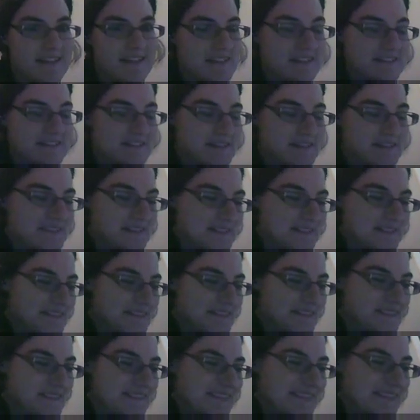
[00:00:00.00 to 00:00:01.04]
know.
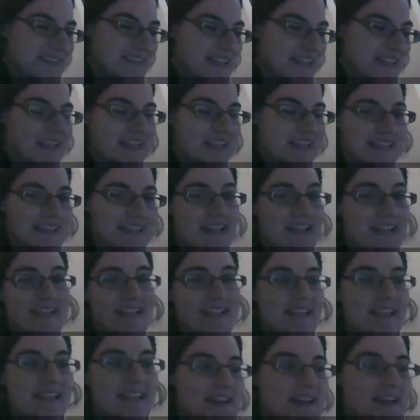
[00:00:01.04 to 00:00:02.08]
See, this
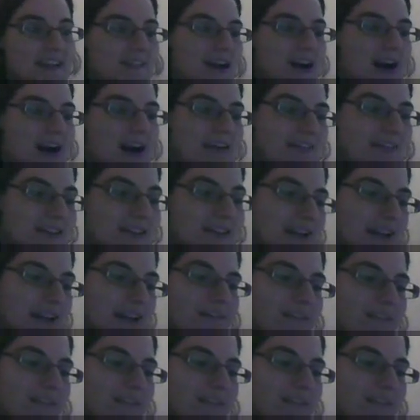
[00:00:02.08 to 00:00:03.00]
is like where I was getting